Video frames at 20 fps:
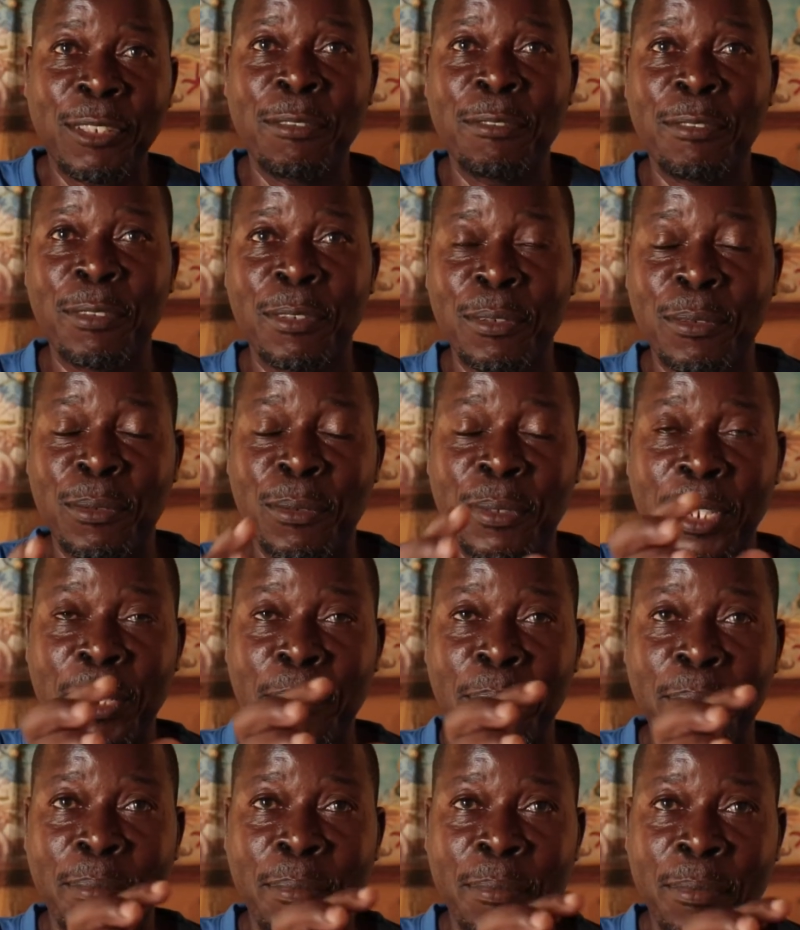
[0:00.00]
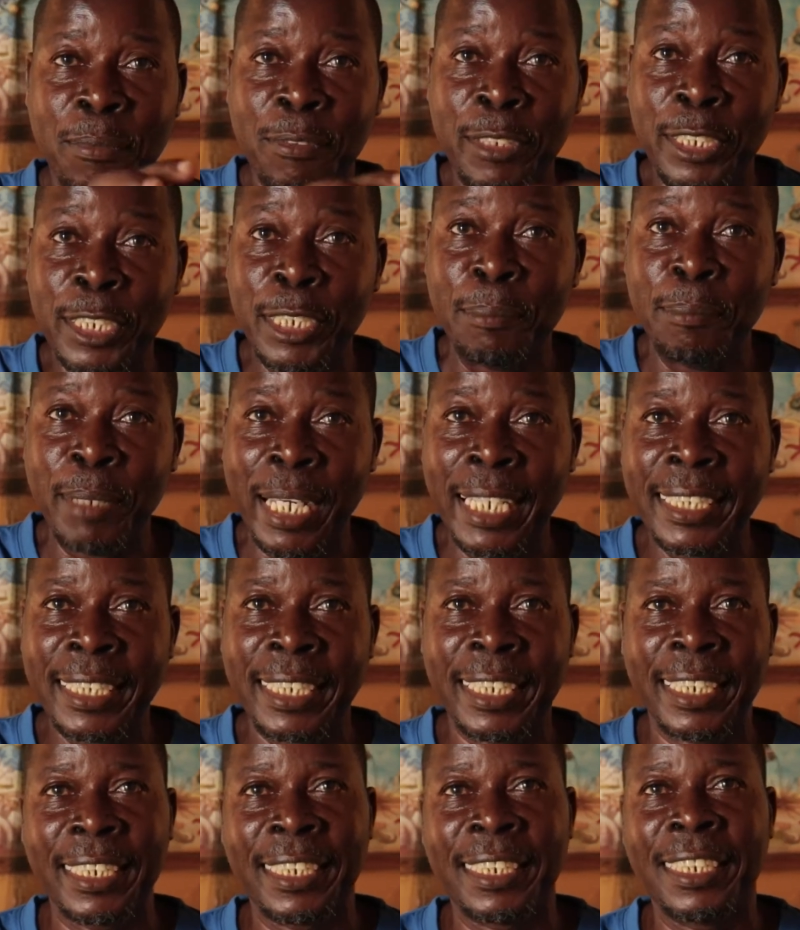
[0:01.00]
or to the fishing
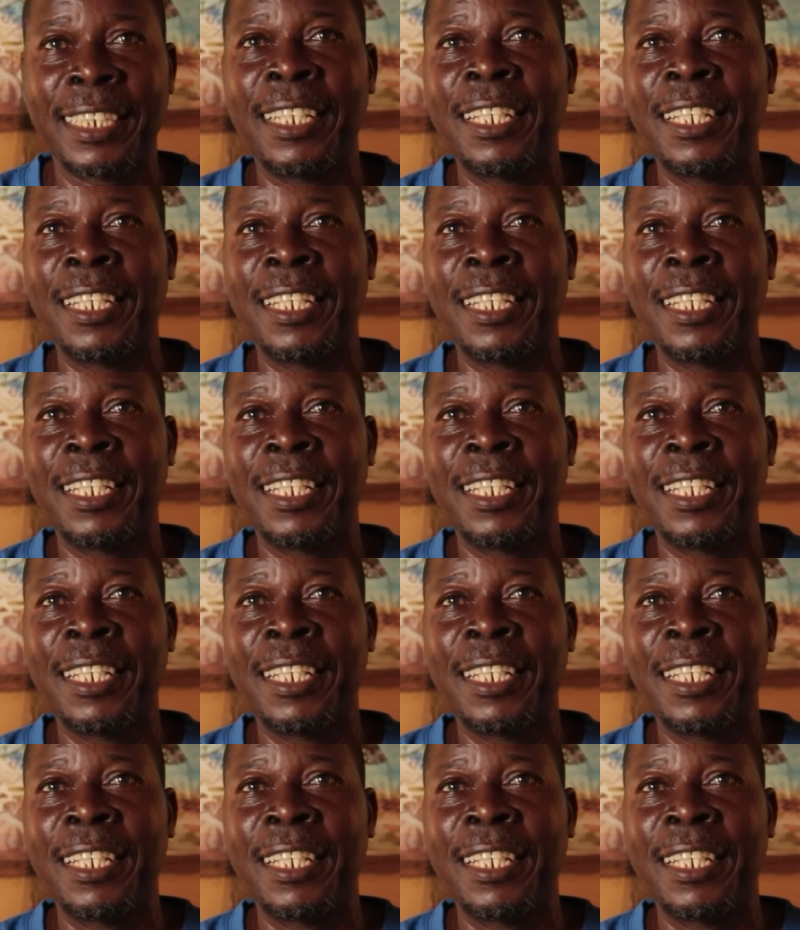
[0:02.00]
basket,